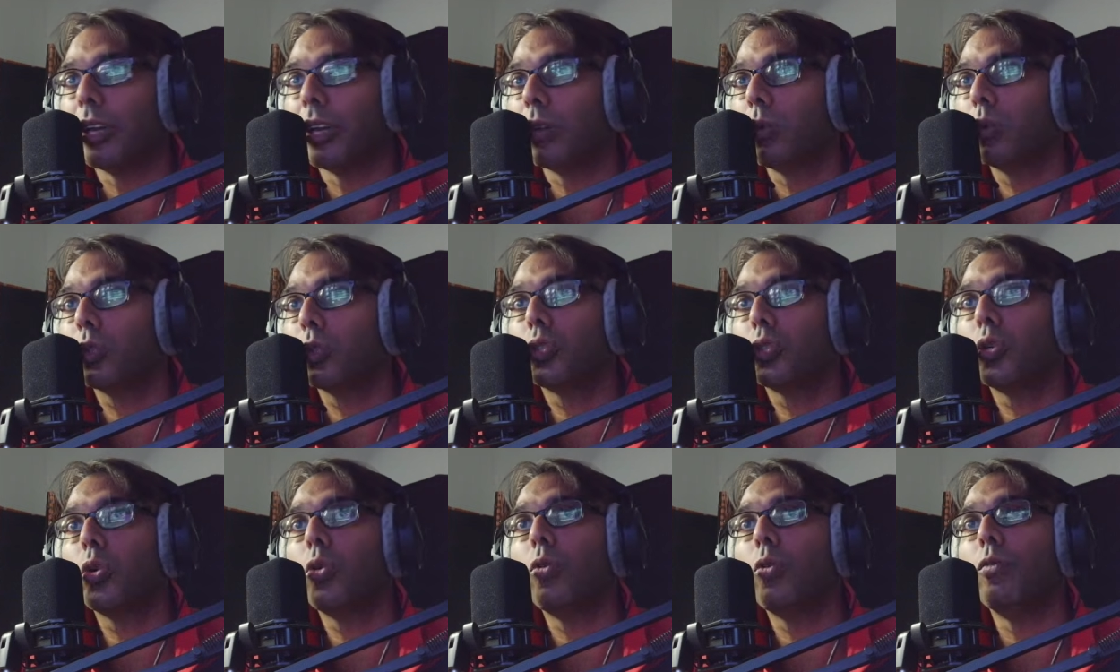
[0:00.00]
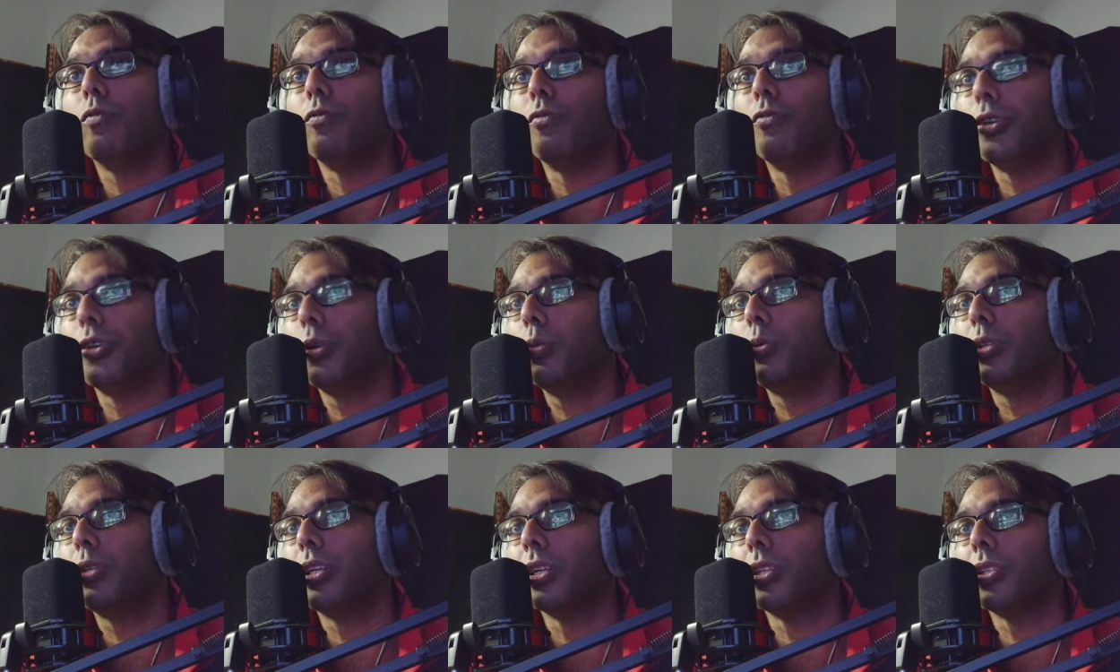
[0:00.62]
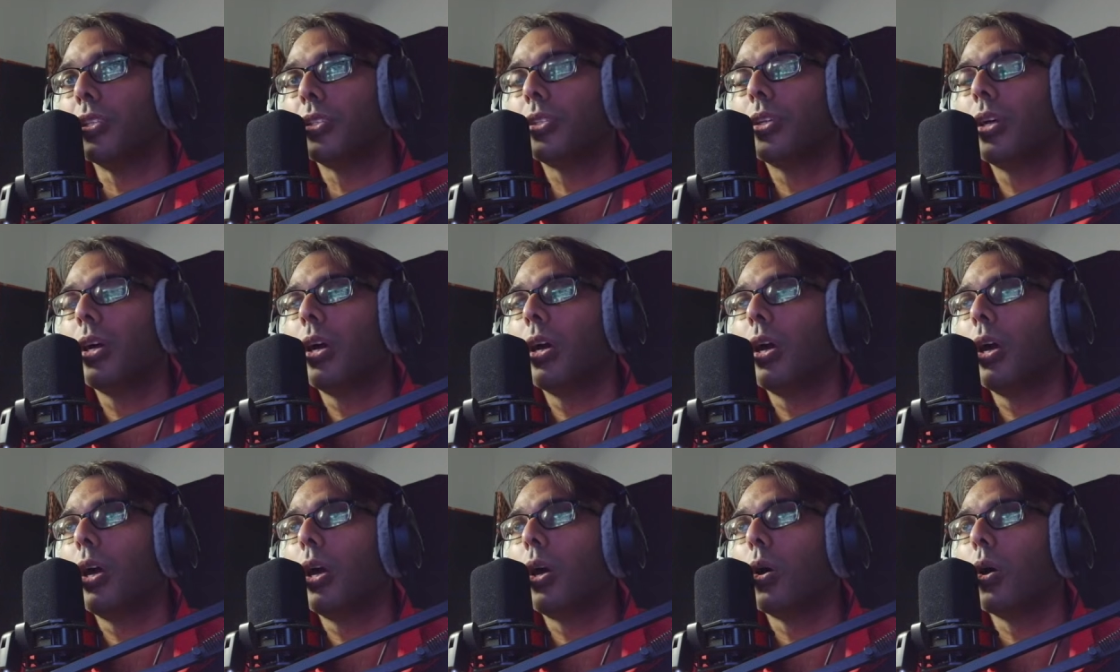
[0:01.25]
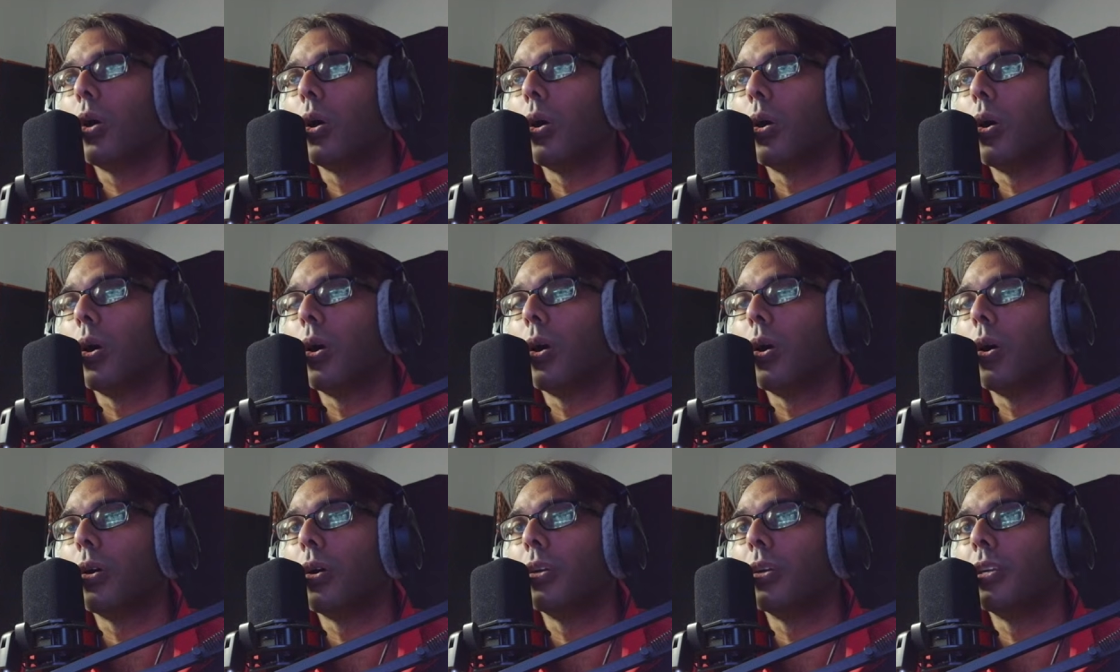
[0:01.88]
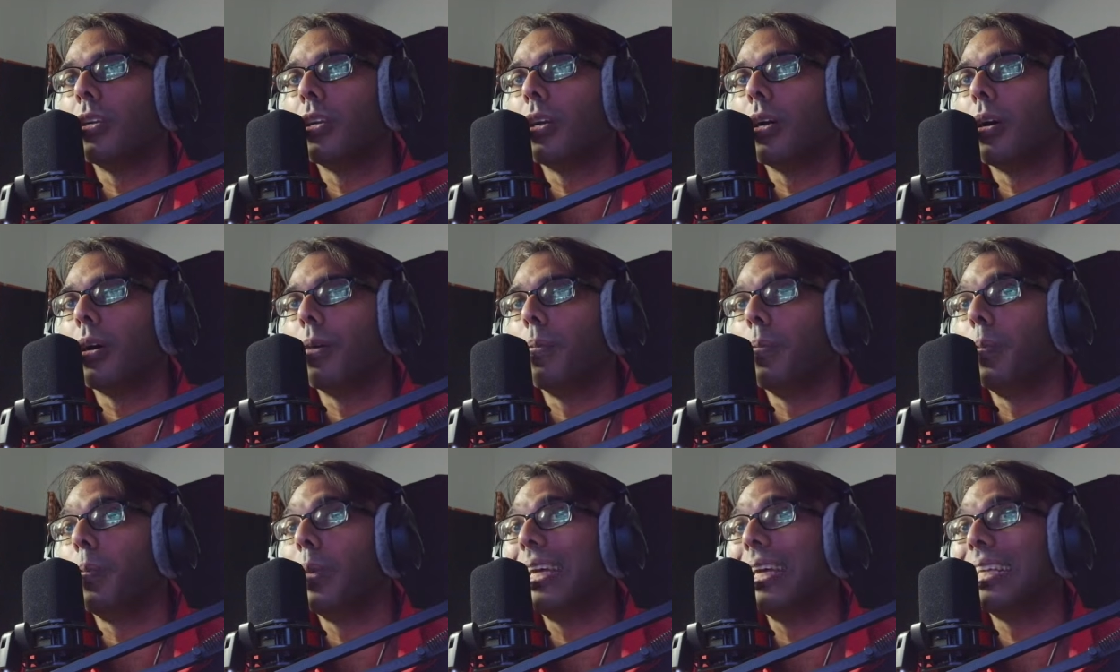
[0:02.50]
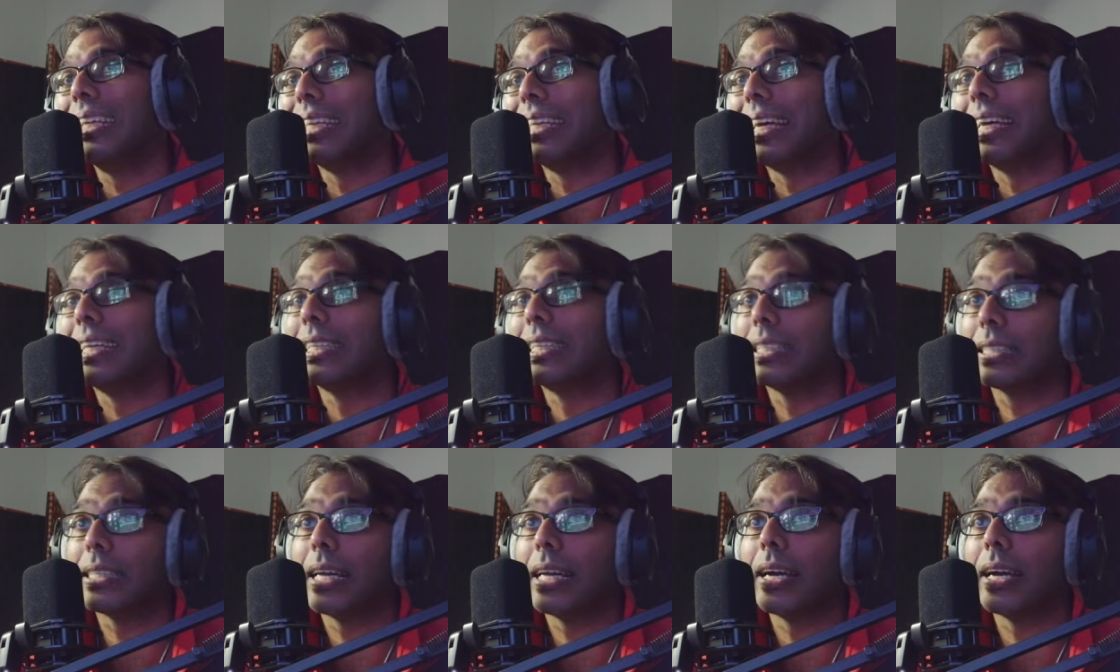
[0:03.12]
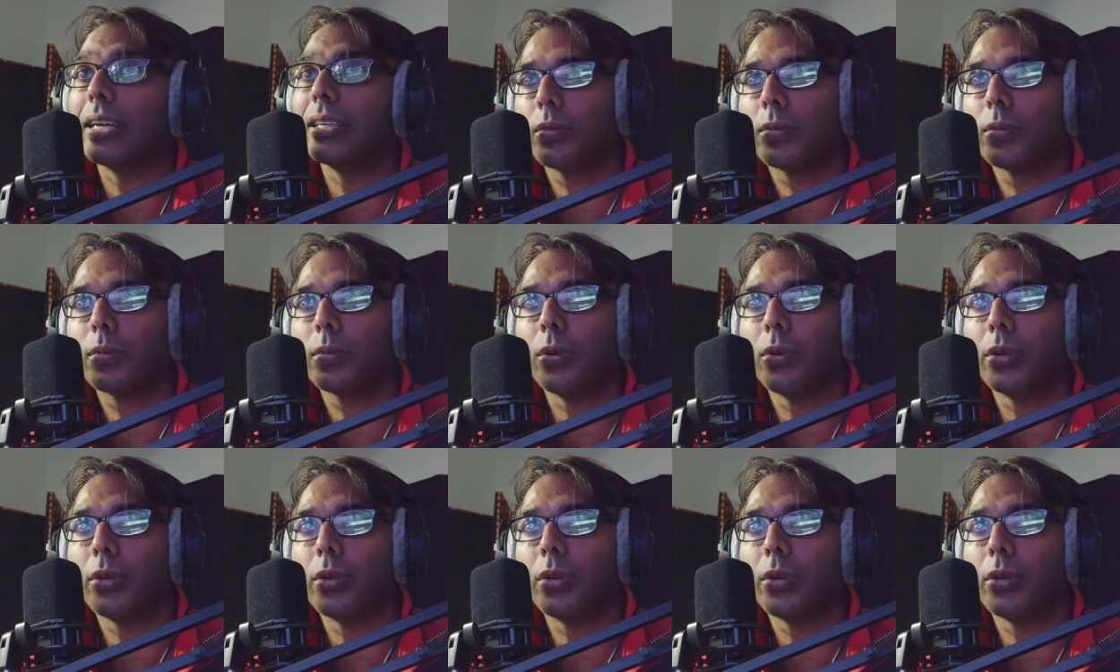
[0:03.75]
also view this on mid and side.